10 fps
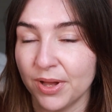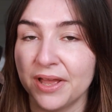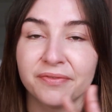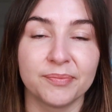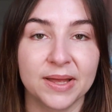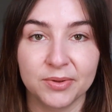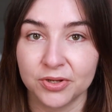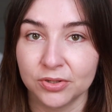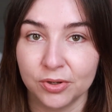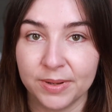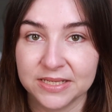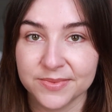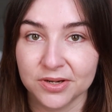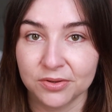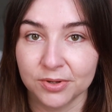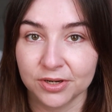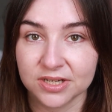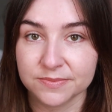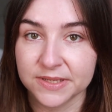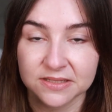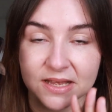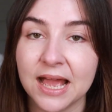but if my mother-in-law buys me another one at Christmas,